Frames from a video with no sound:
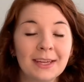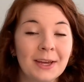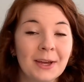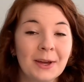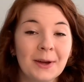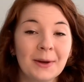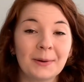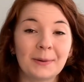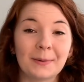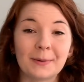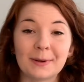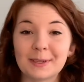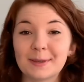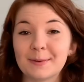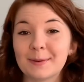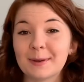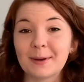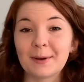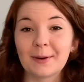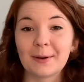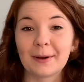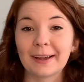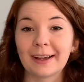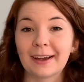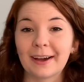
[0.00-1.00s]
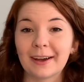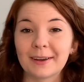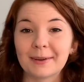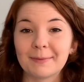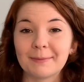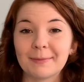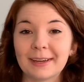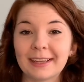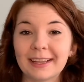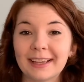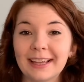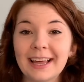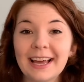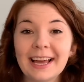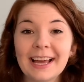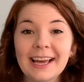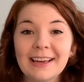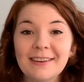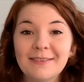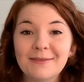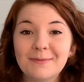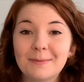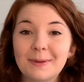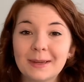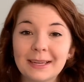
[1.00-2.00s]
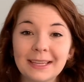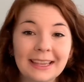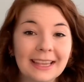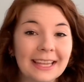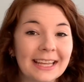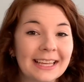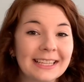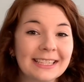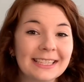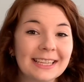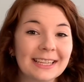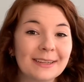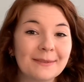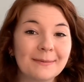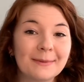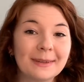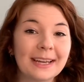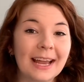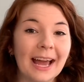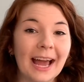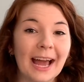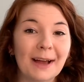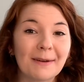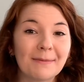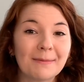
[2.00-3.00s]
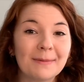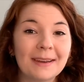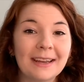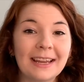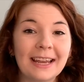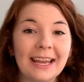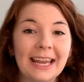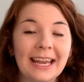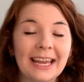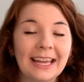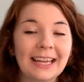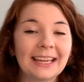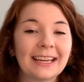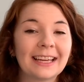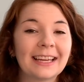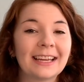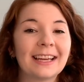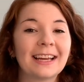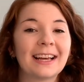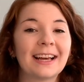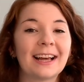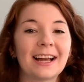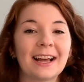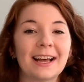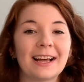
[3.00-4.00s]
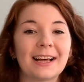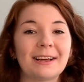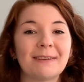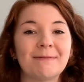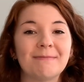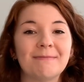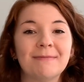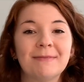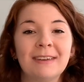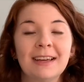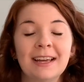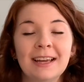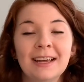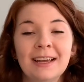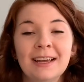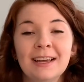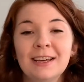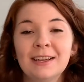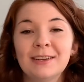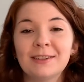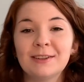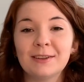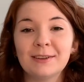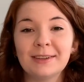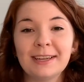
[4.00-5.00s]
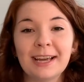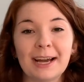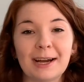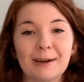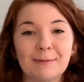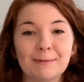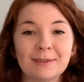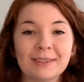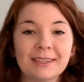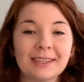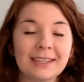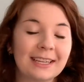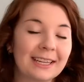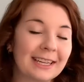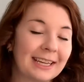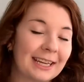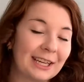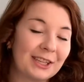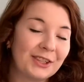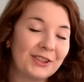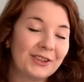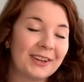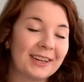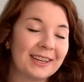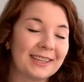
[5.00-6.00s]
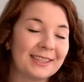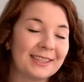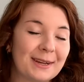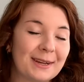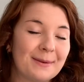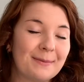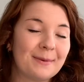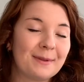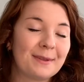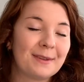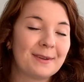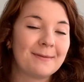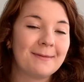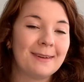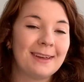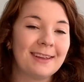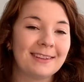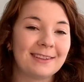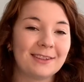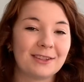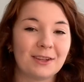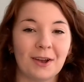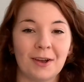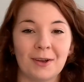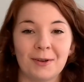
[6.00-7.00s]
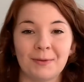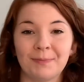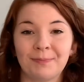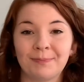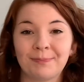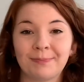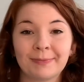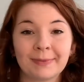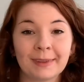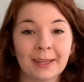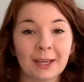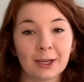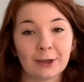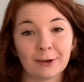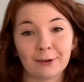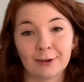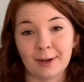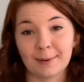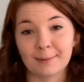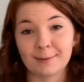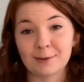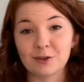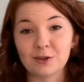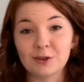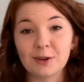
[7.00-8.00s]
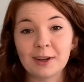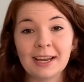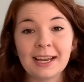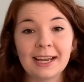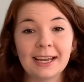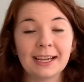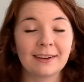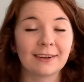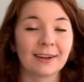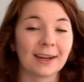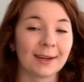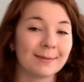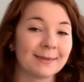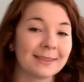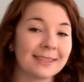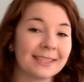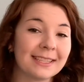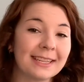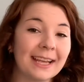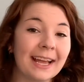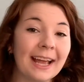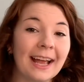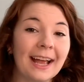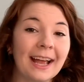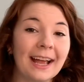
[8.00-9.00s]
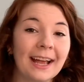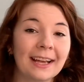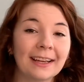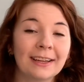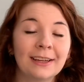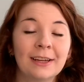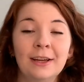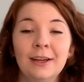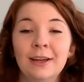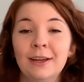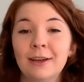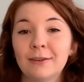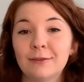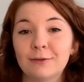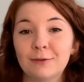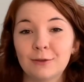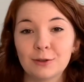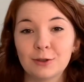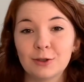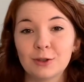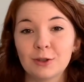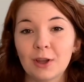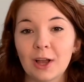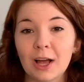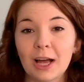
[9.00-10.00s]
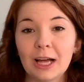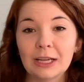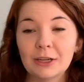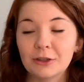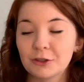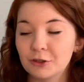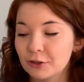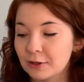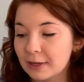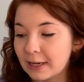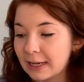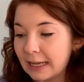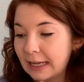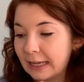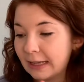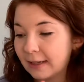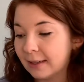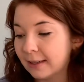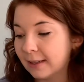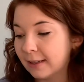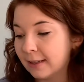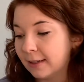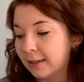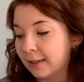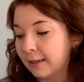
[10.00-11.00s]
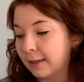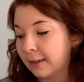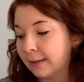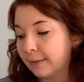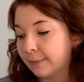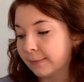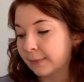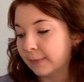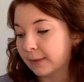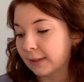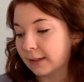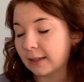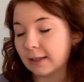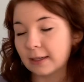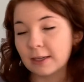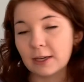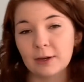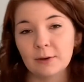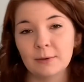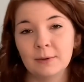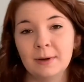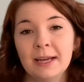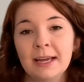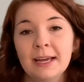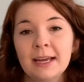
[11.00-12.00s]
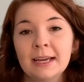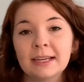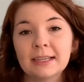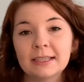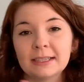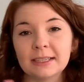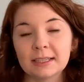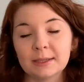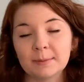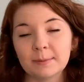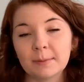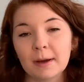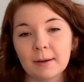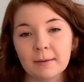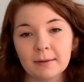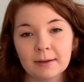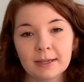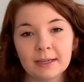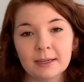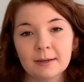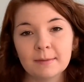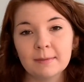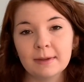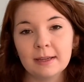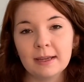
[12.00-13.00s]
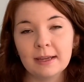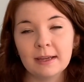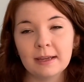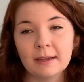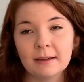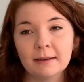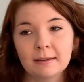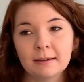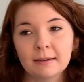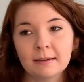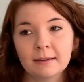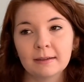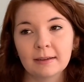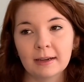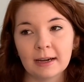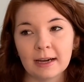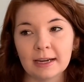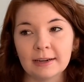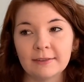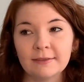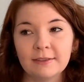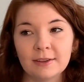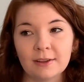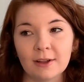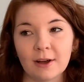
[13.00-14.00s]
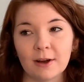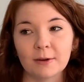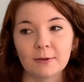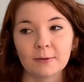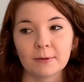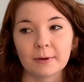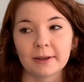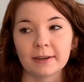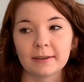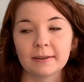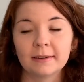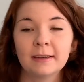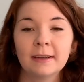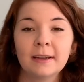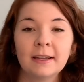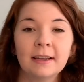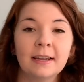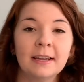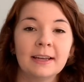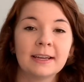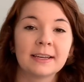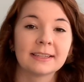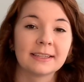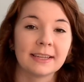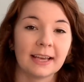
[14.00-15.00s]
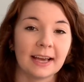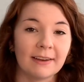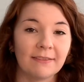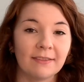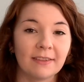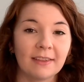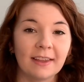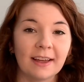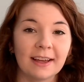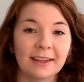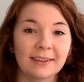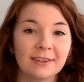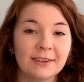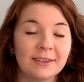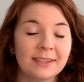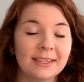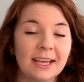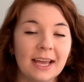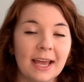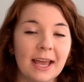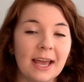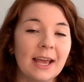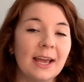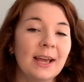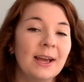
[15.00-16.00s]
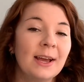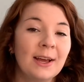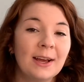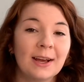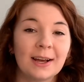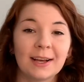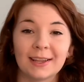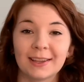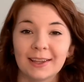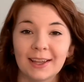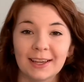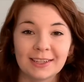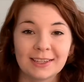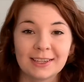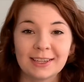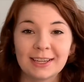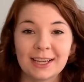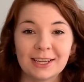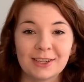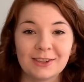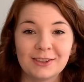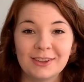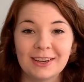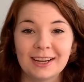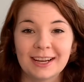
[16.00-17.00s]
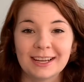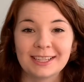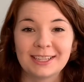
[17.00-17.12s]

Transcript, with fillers: what's been going on in my life, big things that have been happening. Um, so yeah, I'm just gonna catch you guys a little bit. So grab a drink, grab a snack, fold your laundry, you know, because it's probably gonna be kind of a long one. So I have a lot to say, a lot to catch you guys